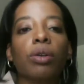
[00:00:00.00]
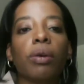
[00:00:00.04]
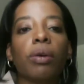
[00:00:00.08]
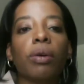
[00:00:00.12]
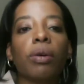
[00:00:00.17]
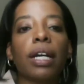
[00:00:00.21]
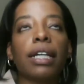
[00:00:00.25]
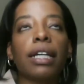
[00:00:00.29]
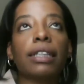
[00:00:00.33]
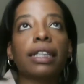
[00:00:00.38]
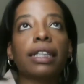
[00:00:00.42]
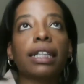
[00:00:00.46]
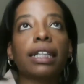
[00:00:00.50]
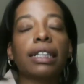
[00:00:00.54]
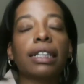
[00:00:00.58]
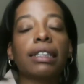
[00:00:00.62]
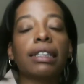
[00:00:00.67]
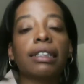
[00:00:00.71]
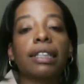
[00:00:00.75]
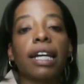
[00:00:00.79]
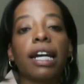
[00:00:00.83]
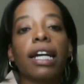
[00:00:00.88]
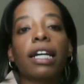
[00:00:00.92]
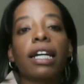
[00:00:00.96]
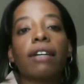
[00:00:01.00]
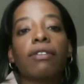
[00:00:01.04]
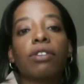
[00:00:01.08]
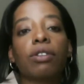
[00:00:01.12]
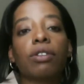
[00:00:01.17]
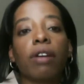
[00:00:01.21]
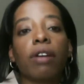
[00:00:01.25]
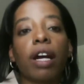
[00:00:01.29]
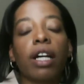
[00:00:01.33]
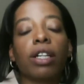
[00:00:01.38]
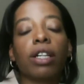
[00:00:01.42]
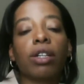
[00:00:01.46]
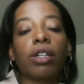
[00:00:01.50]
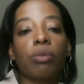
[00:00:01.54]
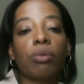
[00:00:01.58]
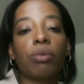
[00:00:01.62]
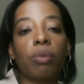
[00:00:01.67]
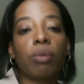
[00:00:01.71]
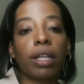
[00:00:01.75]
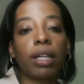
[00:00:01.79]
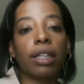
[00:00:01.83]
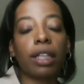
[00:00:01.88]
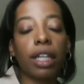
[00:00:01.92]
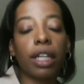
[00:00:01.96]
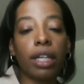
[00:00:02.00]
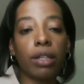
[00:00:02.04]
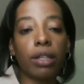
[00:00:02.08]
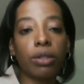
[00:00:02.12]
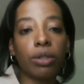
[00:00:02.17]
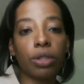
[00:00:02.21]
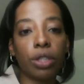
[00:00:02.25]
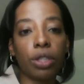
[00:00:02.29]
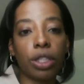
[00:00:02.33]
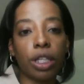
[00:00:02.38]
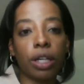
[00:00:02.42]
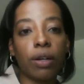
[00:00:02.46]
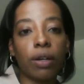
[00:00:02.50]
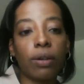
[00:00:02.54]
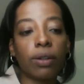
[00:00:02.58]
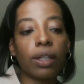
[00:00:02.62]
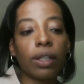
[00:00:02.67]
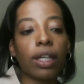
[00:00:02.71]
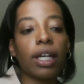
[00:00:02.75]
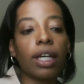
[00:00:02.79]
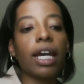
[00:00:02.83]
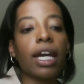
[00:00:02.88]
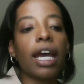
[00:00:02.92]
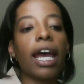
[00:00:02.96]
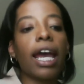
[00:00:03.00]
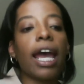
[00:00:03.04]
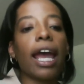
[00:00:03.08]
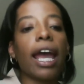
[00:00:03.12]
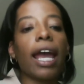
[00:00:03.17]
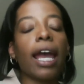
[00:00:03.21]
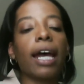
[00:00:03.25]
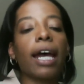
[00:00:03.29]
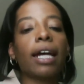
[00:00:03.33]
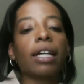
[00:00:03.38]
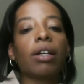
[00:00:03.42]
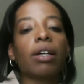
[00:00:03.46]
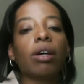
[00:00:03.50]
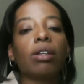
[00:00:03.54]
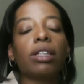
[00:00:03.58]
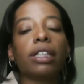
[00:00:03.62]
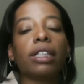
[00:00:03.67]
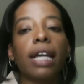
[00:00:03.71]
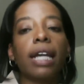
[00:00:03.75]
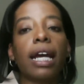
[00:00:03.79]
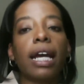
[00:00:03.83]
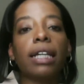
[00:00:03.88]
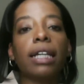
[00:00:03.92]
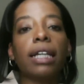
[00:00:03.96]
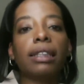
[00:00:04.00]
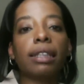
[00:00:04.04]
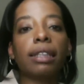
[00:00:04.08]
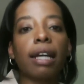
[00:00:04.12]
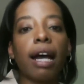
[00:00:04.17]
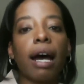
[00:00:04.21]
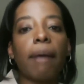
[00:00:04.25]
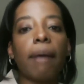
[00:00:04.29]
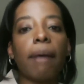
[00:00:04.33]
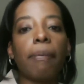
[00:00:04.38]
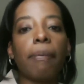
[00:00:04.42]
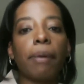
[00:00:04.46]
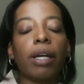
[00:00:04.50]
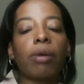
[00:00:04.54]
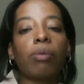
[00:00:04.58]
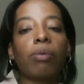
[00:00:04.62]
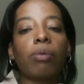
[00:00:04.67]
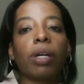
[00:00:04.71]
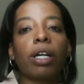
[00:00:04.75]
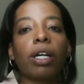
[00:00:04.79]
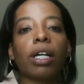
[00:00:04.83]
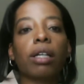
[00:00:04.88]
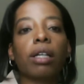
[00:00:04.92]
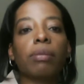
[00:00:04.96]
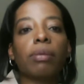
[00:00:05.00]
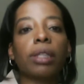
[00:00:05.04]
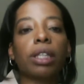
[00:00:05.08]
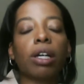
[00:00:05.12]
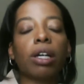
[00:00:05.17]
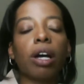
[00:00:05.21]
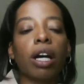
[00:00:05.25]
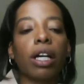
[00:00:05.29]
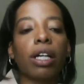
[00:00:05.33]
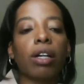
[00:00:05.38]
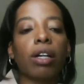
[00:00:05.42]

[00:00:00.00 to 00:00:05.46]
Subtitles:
is an executive director with Legal Shield. And today's topic, we're going to be talking